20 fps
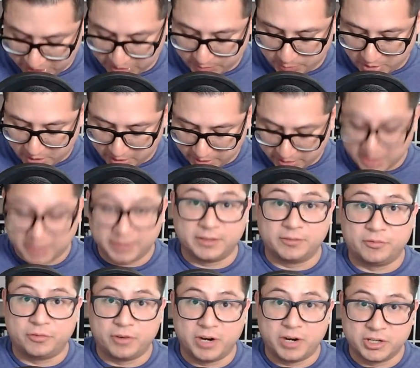is probably not the
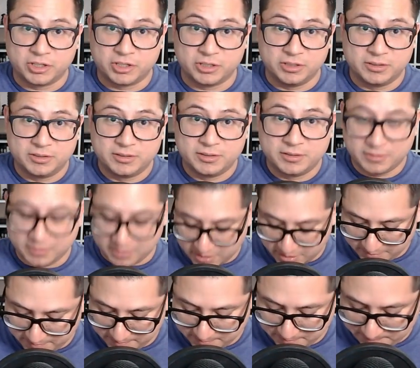freshest.
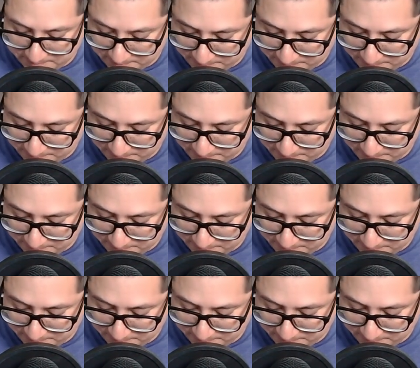Um,